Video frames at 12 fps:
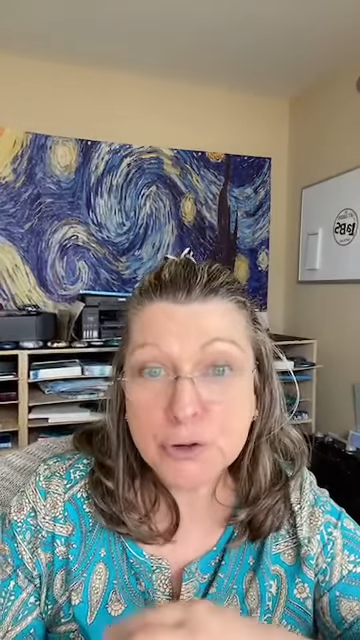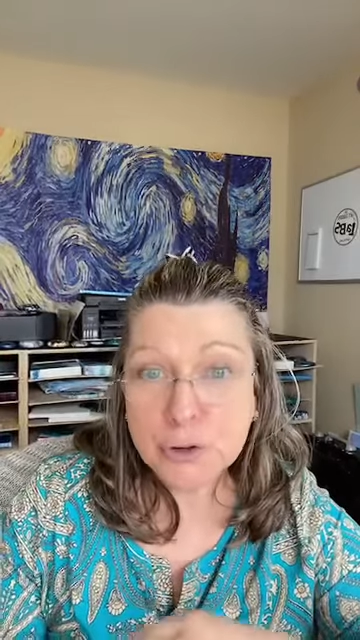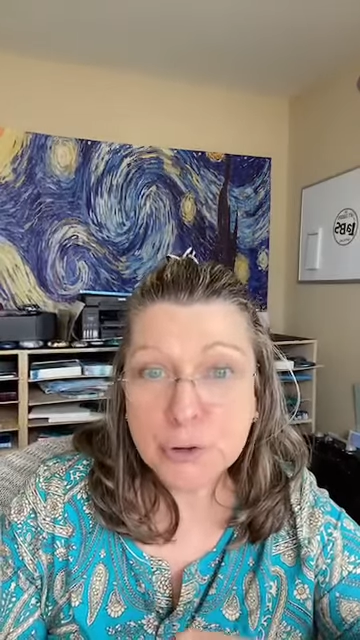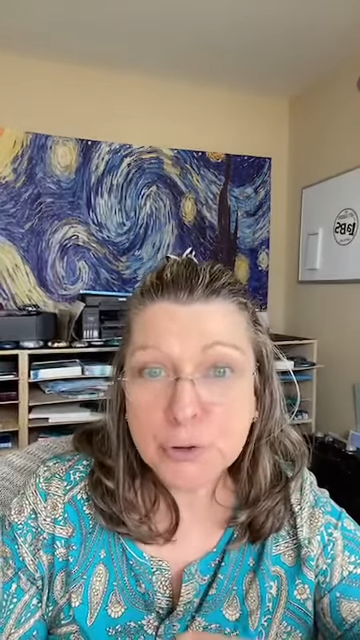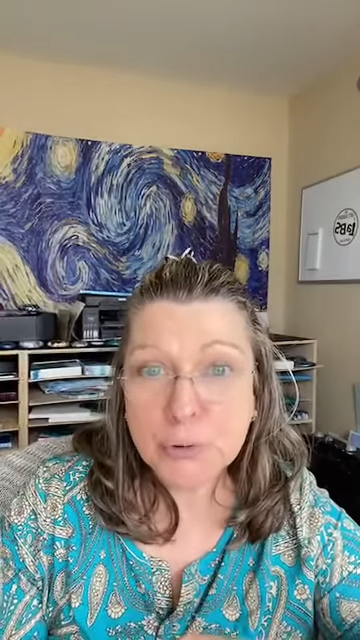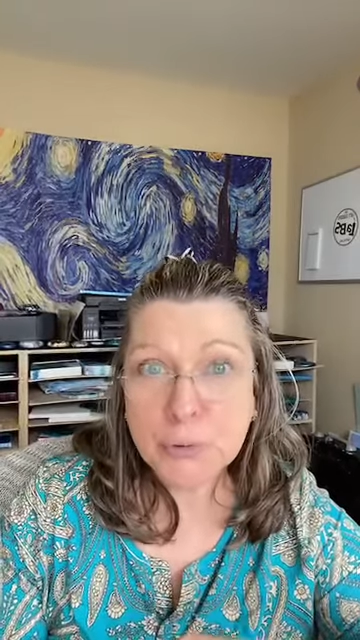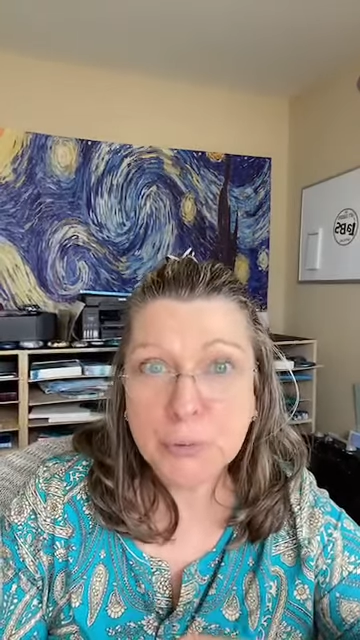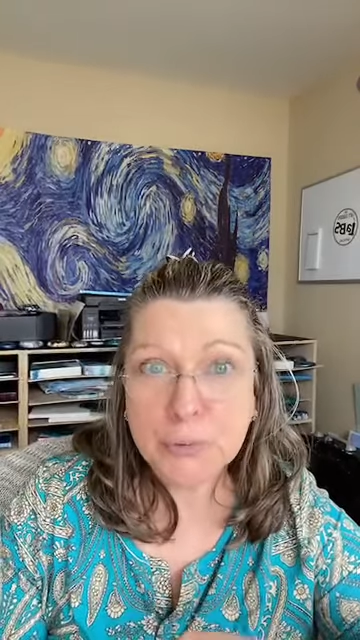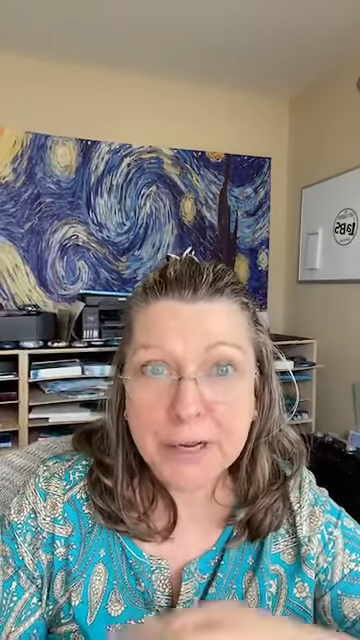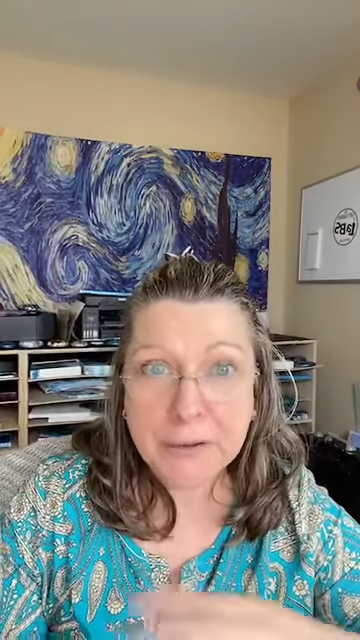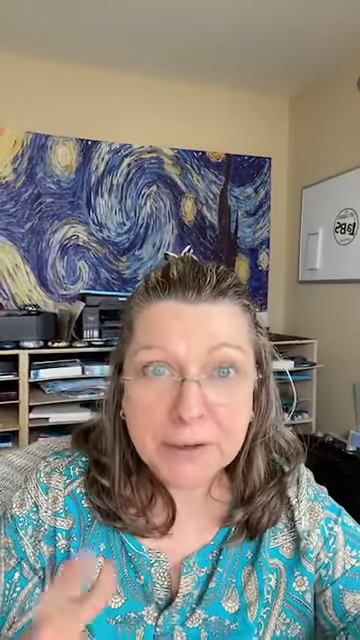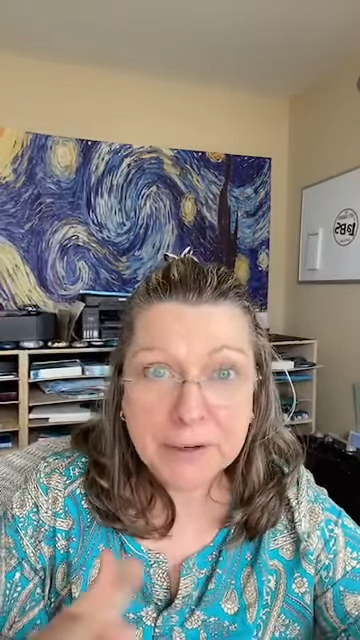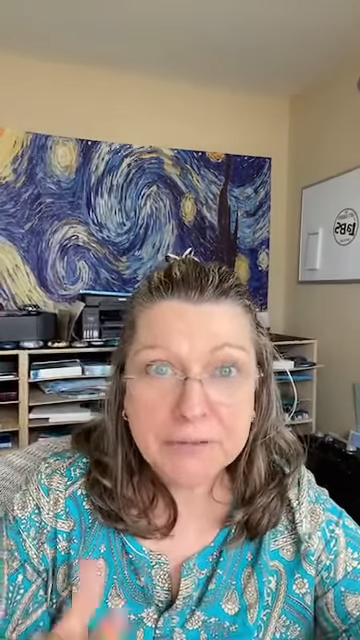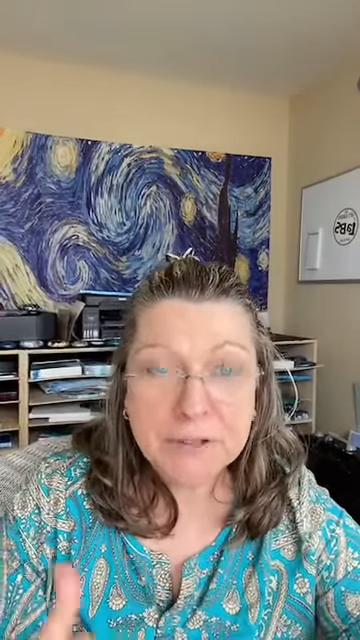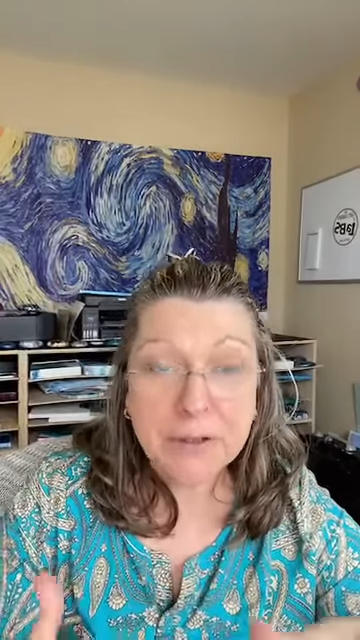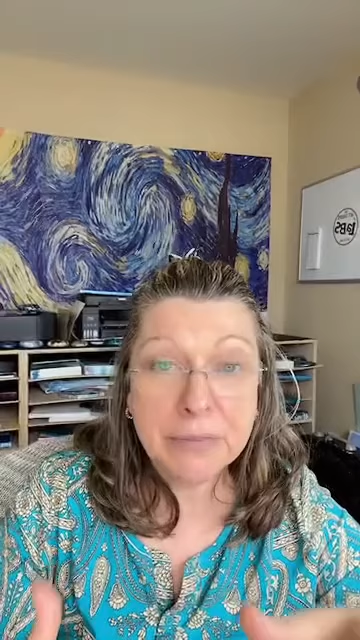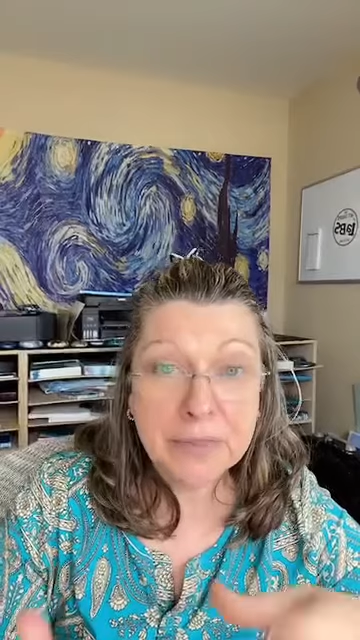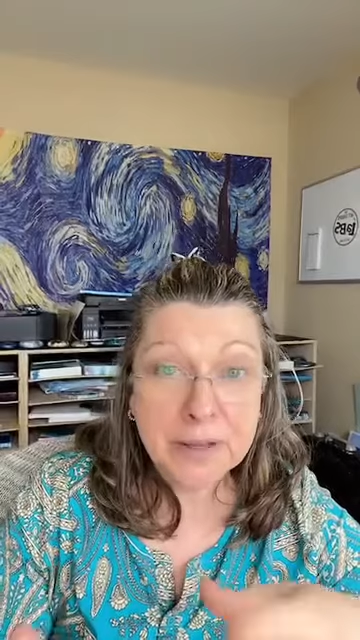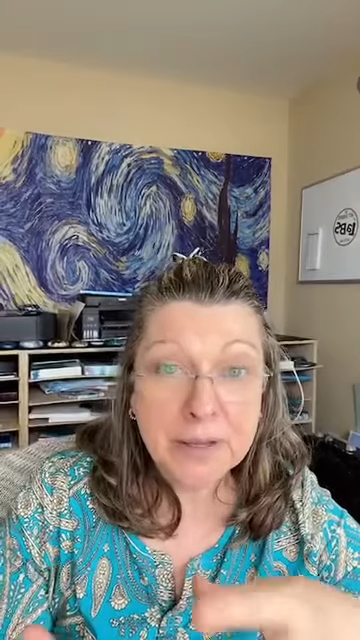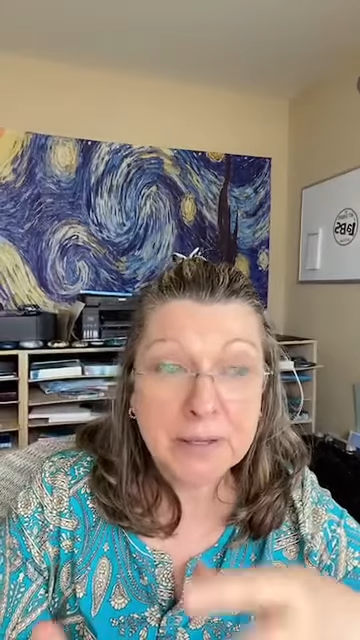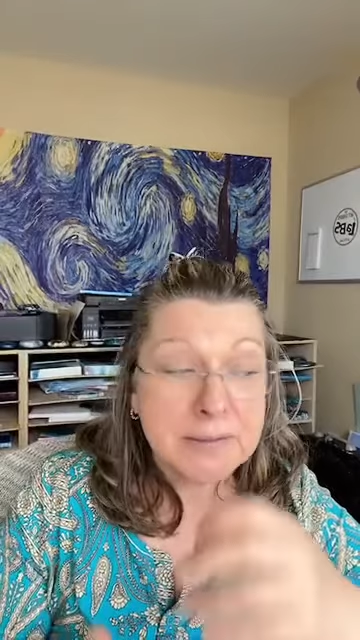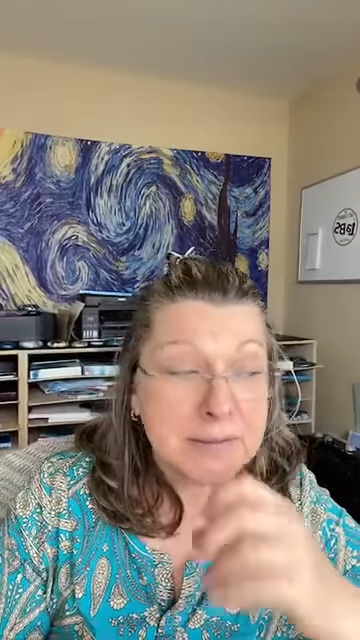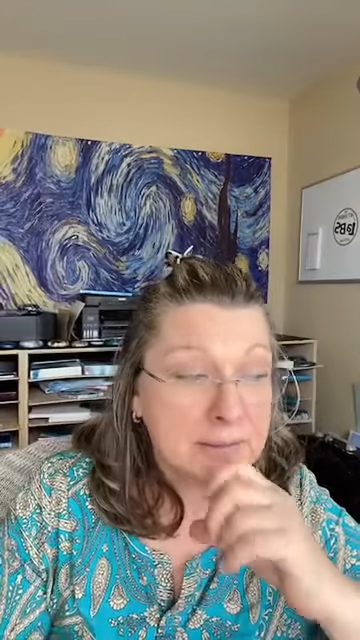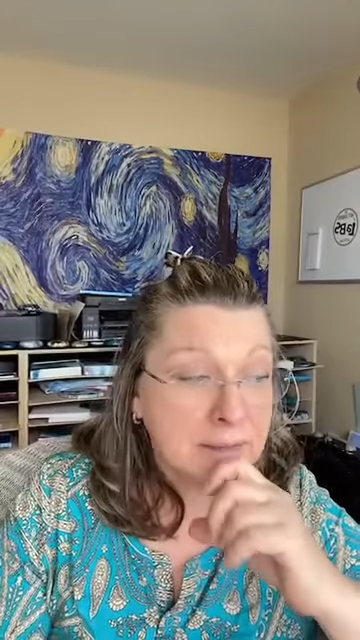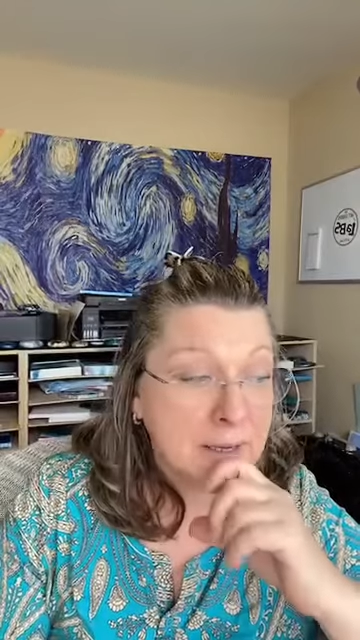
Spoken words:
do, now that I've done this,